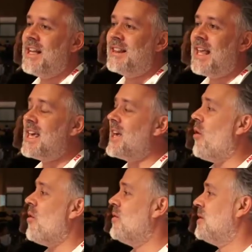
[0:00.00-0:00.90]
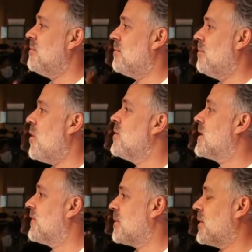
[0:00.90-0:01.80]
They own most
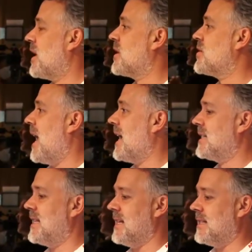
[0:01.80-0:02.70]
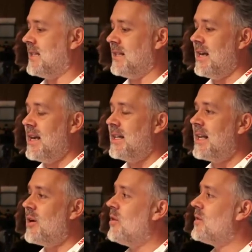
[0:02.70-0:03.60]
of the production assets. They
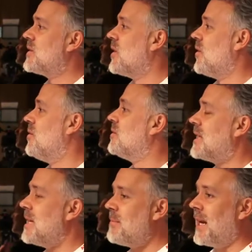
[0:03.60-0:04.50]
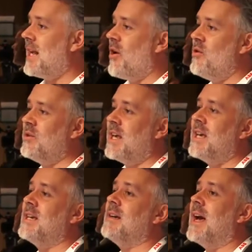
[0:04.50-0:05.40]
are also typically
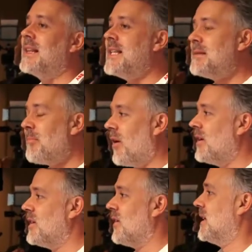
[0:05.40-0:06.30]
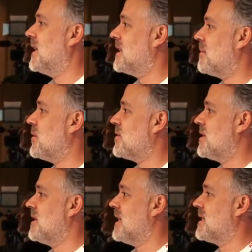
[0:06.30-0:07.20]
owning at least part of the
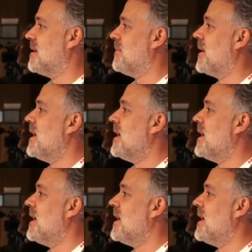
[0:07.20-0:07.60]
distribution system.